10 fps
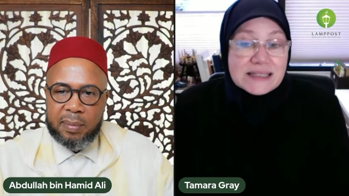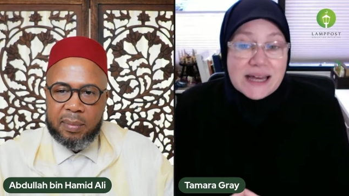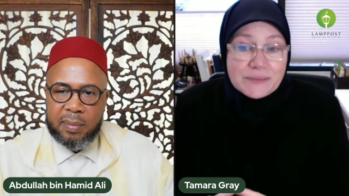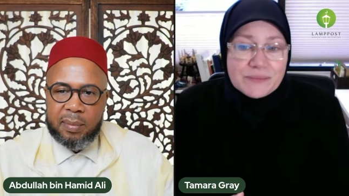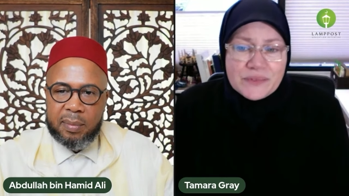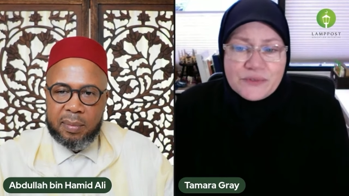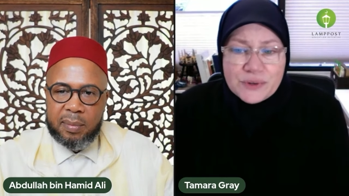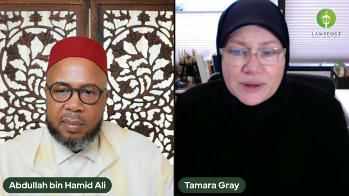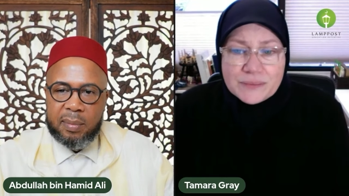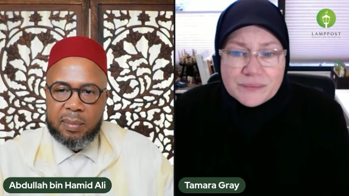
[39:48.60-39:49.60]
Speaker 1: them
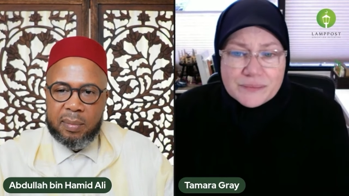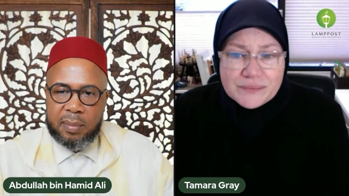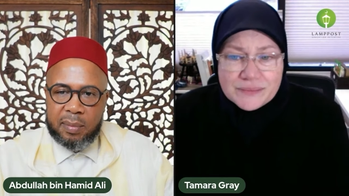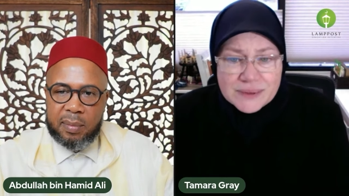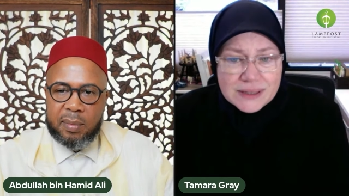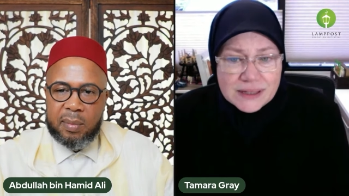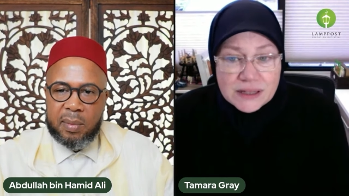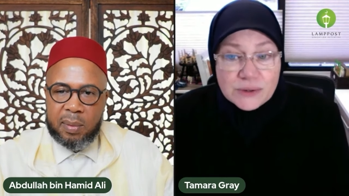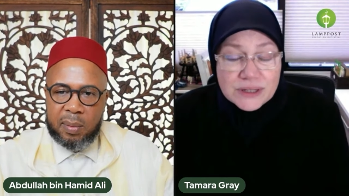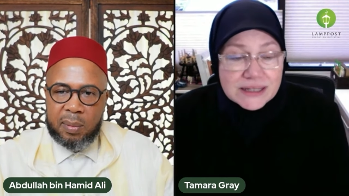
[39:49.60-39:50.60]
from the
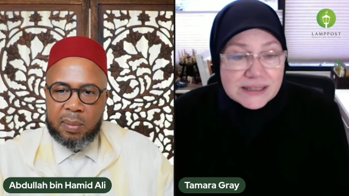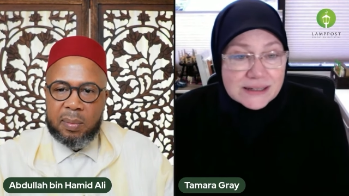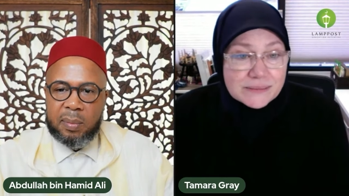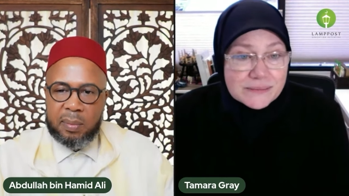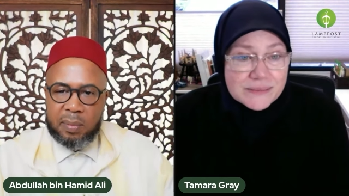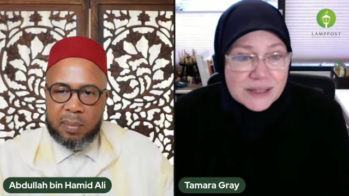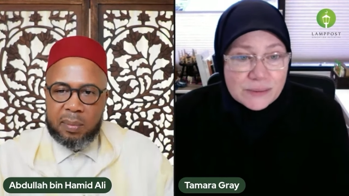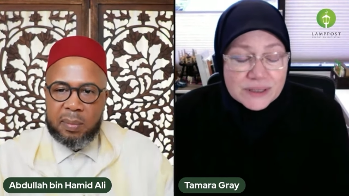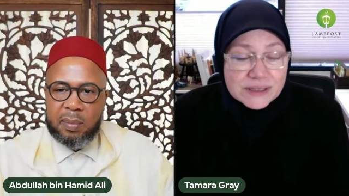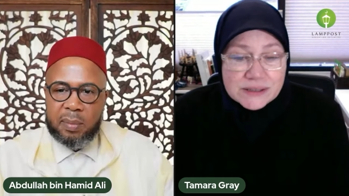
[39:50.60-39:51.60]
colonialism that
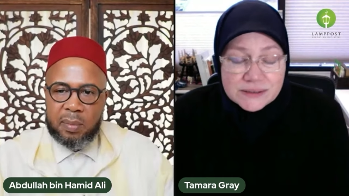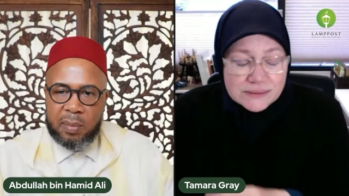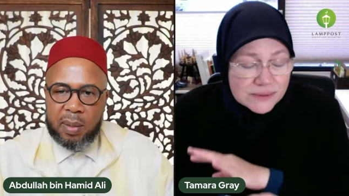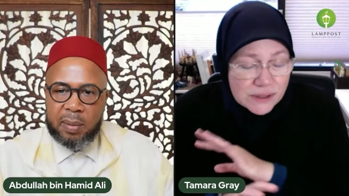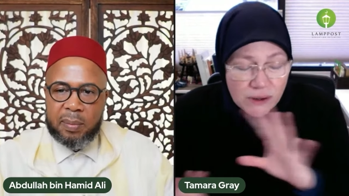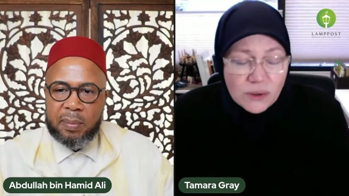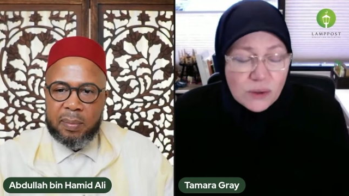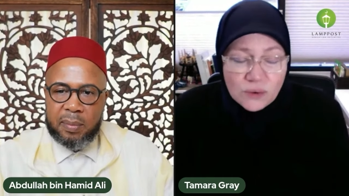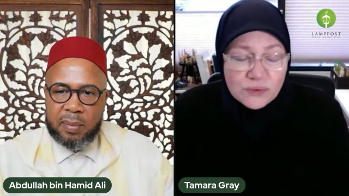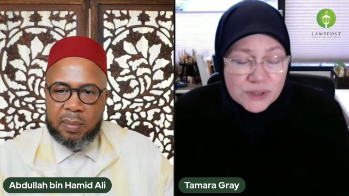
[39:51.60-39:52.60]
was all
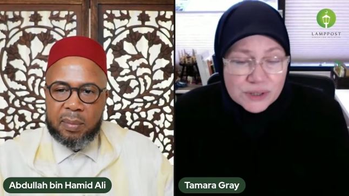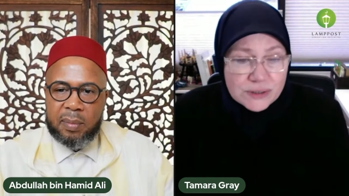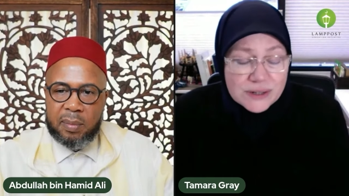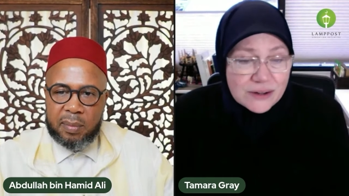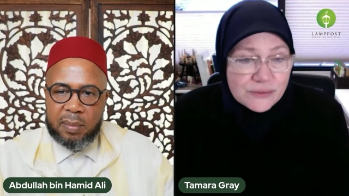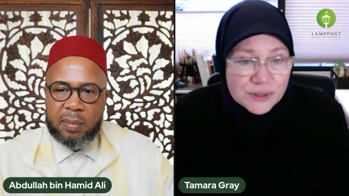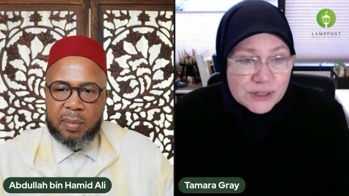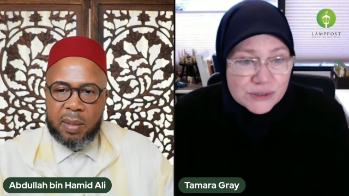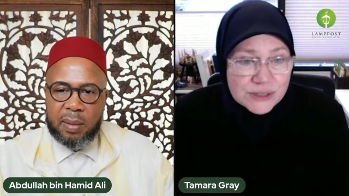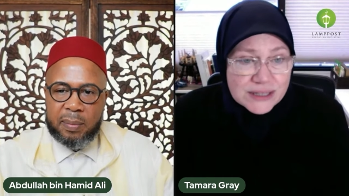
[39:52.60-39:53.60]
over Africa mm.
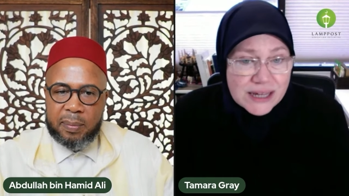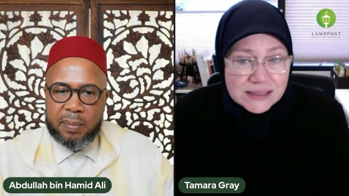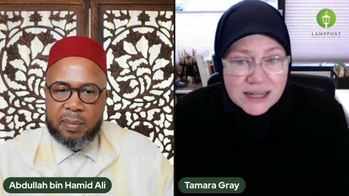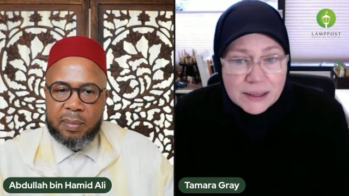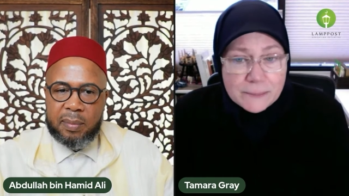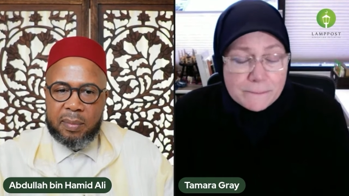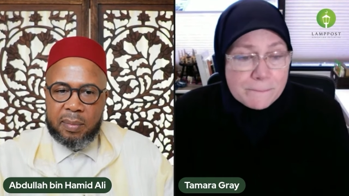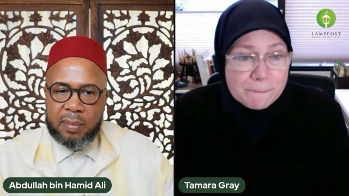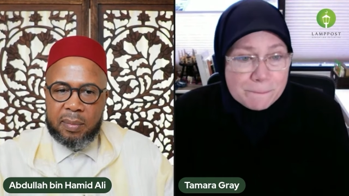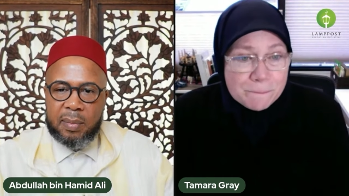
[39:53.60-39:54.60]
during that time.
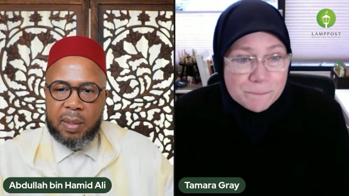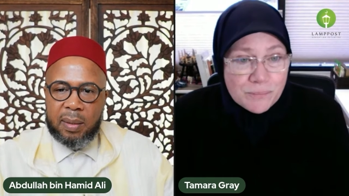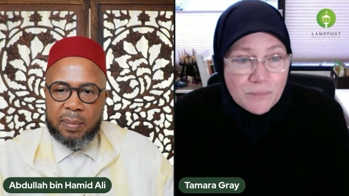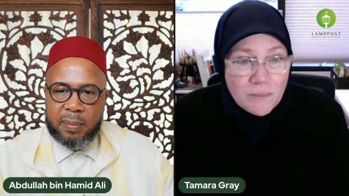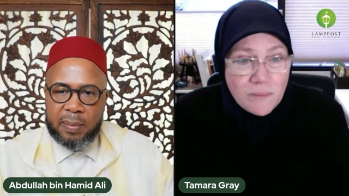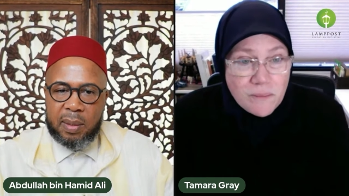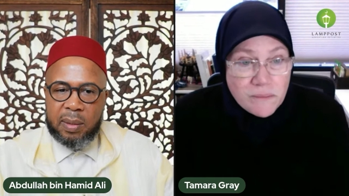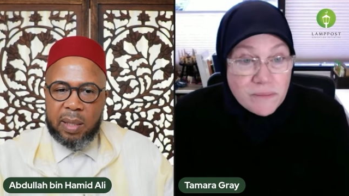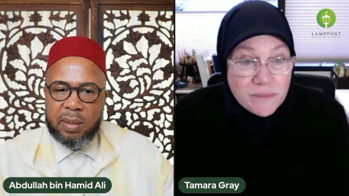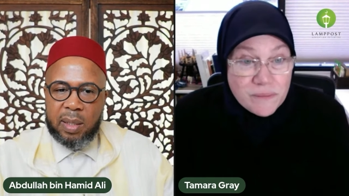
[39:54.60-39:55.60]
Speaker 2: Yeah. Yeah, I
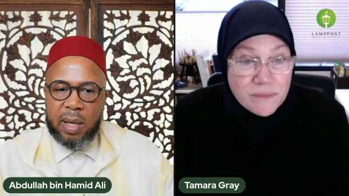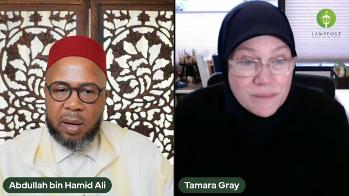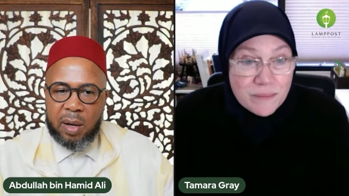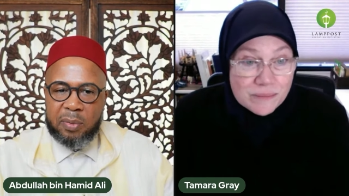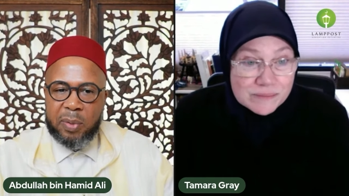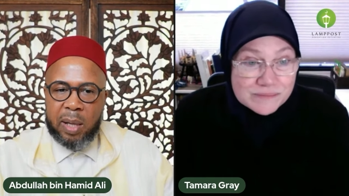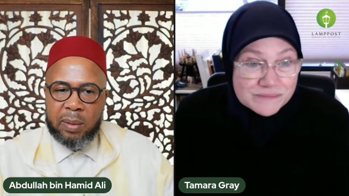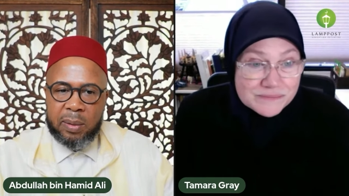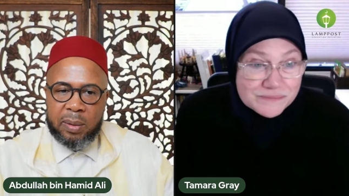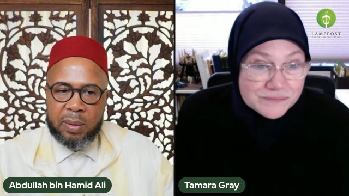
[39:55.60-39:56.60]
said her, her
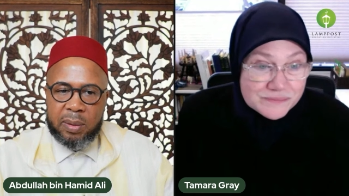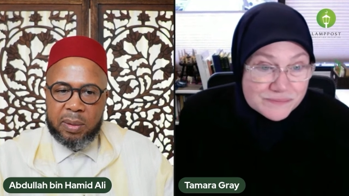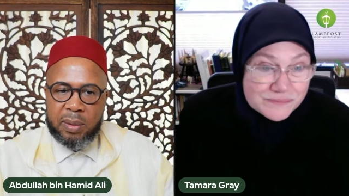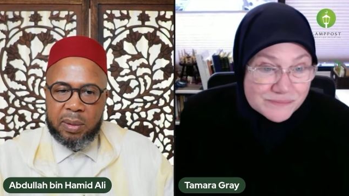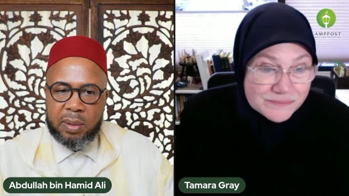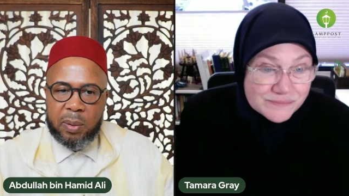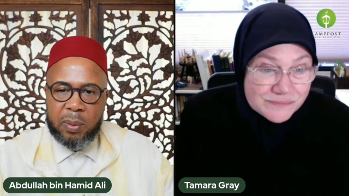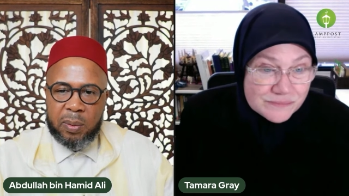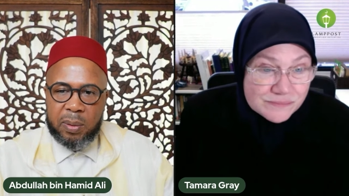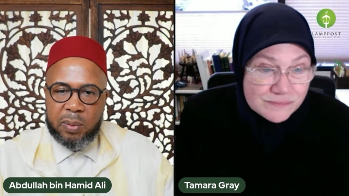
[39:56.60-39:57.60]
father,
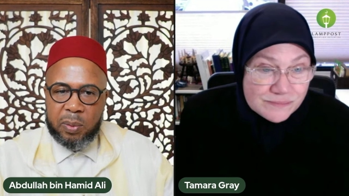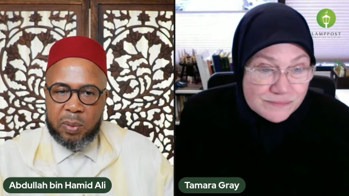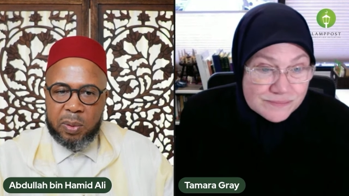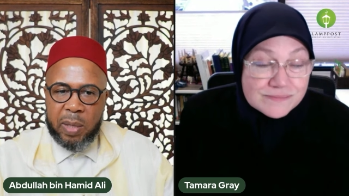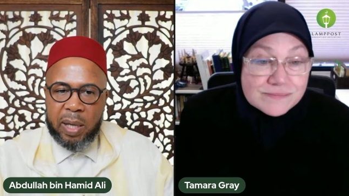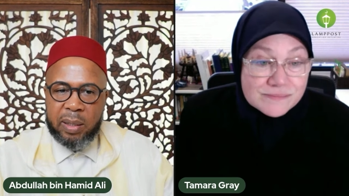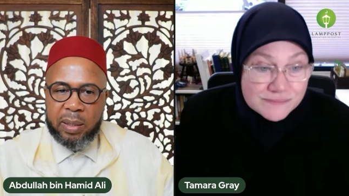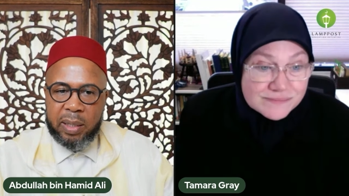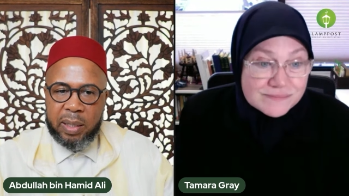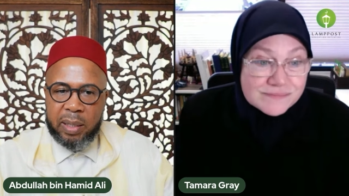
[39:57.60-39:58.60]
Shehu Usman,
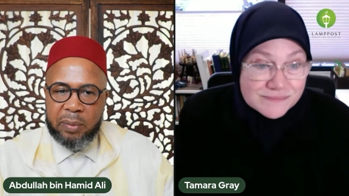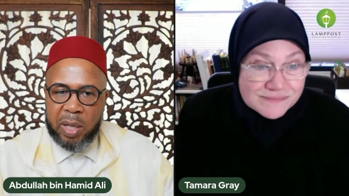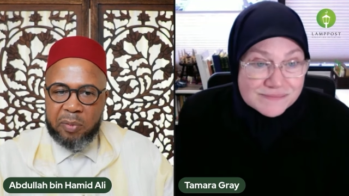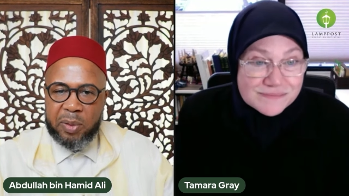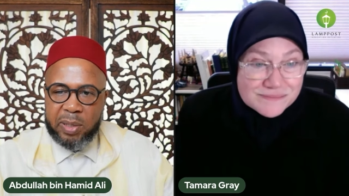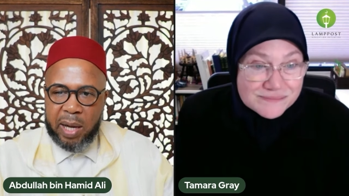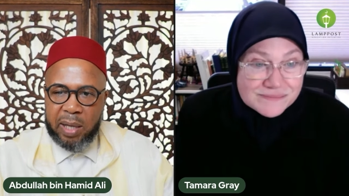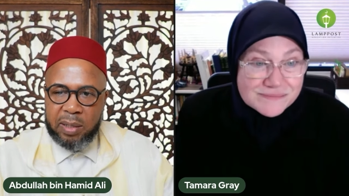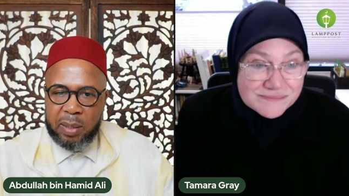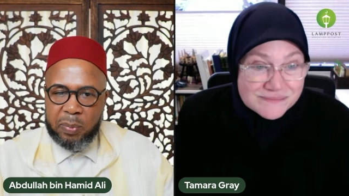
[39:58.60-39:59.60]
he emphasized the
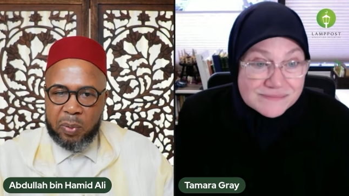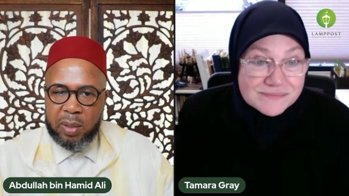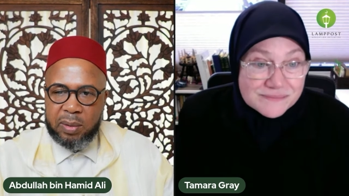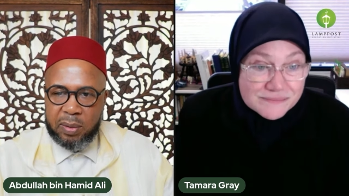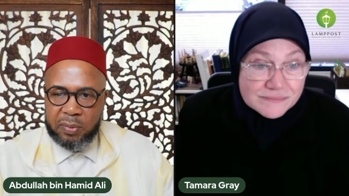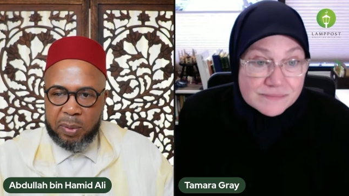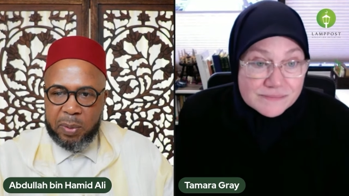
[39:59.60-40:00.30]
importance of female